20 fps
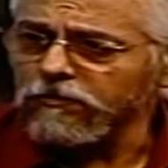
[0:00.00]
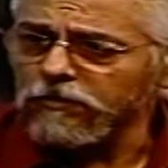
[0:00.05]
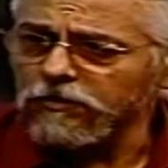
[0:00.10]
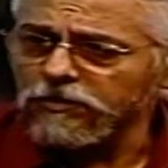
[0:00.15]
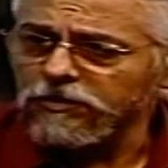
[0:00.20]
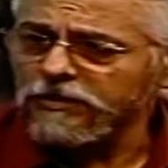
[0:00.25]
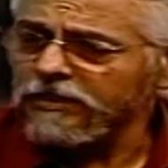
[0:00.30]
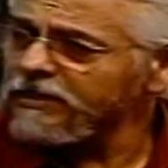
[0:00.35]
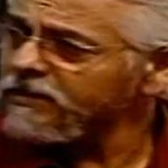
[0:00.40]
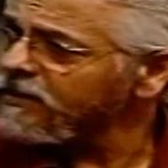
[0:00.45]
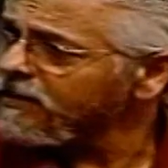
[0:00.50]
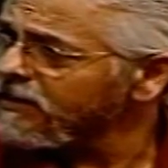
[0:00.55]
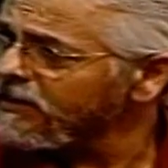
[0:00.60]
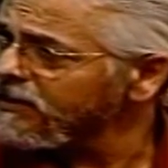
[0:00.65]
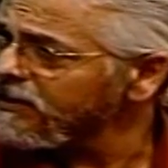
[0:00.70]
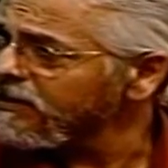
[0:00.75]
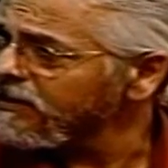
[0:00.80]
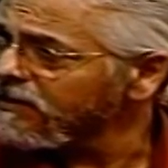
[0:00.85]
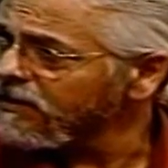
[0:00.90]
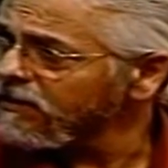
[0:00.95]
was saying that he
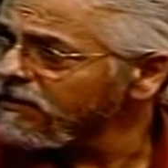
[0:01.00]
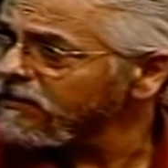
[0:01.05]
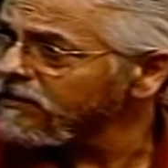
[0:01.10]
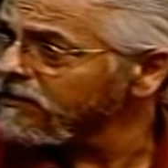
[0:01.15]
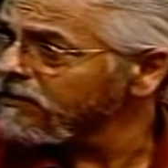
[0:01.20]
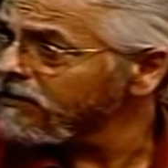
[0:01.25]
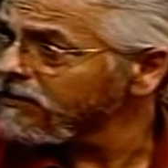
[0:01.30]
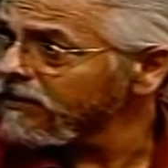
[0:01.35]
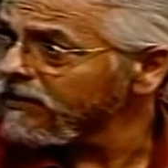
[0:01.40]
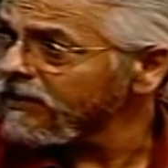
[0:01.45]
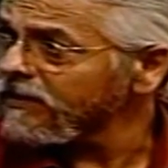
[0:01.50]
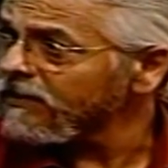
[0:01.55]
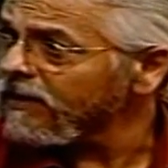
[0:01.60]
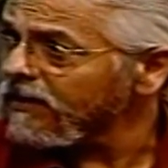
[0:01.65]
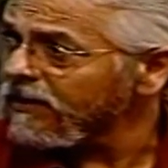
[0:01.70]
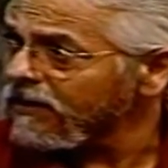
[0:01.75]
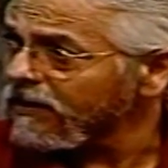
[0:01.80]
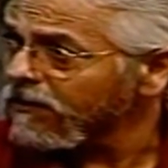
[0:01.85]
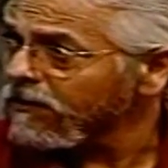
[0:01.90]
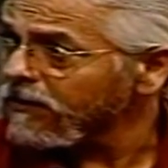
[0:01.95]
had dug in
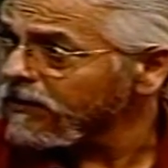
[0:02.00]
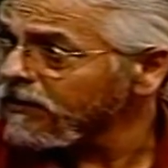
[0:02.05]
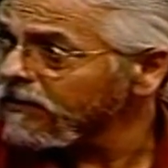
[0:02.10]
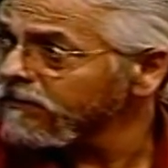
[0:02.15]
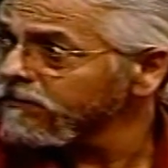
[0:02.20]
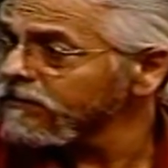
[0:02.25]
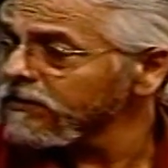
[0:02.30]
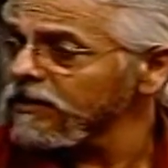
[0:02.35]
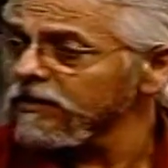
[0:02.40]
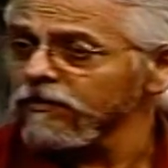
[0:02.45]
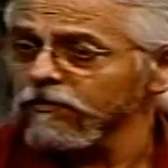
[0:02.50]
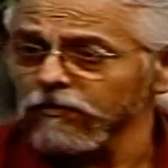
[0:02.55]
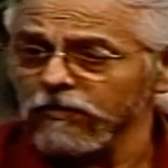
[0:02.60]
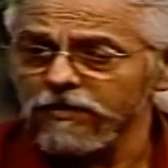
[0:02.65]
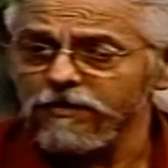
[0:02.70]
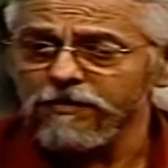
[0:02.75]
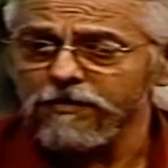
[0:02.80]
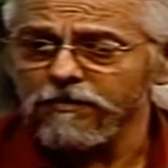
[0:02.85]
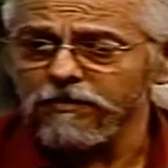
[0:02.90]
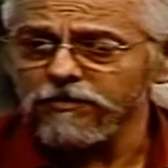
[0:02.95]
that area, one
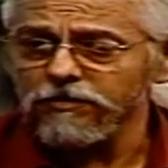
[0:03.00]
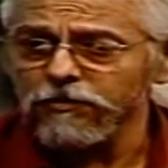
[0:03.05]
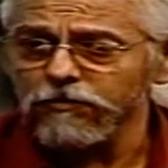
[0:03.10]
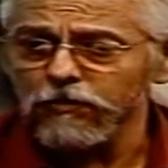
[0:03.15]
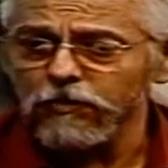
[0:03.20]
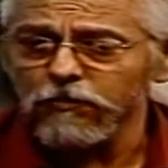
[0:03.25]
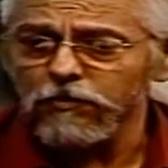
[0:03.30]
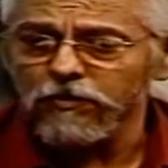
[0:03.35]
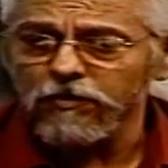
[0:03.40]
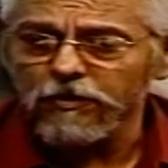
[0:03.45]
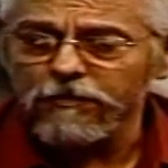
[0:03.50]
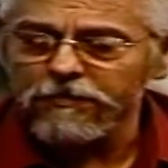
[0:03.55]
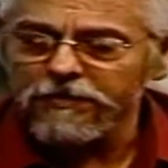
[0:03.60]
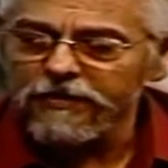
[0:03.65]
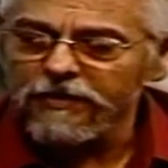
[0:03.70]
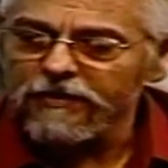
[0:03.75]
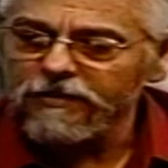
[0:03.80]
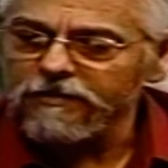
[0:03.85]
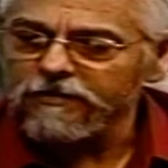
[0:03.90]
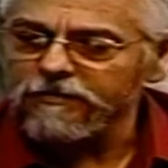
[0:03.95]
of the areas where we're going to be
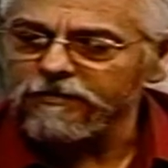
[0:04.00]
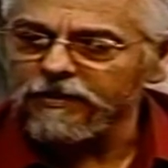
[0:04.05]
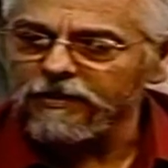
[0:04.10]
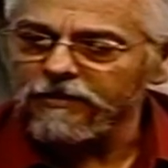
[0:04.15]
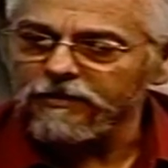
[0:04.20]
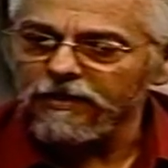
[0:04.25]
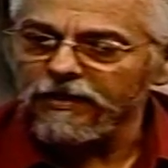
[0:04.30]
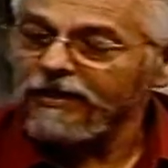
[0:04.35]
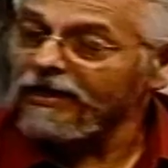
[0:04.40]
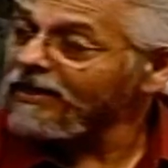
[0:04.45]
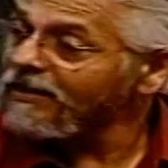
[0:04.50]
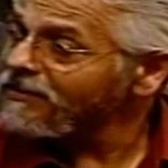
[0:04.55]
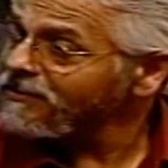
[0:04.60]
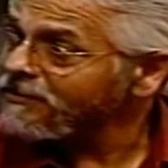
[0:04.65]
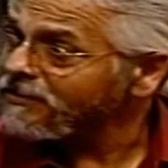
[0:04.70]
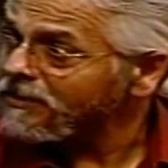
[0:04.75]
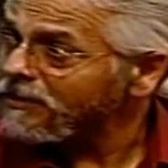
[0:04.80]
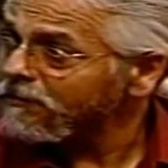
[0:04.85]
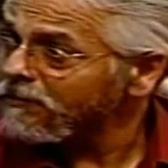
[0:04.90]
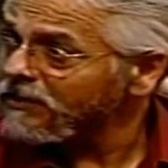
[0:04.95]
at, and I
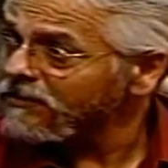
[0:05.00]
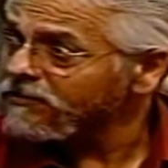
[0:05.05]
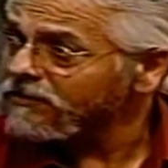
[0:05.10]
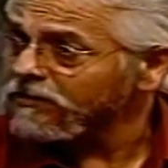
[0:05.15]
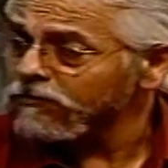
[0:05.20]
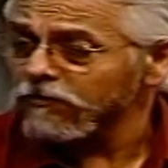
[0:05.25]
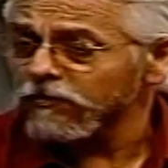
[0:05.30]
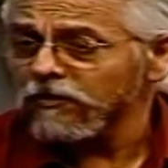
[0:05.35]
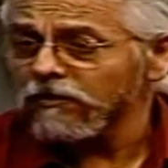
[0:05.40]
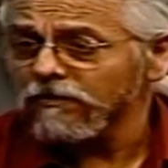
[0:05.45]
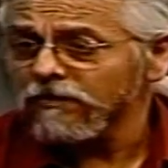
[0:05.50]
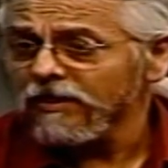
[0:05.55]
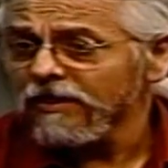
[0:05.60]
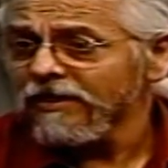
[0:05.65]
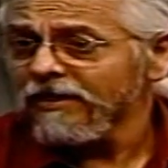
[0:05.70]
asked him, I said, well,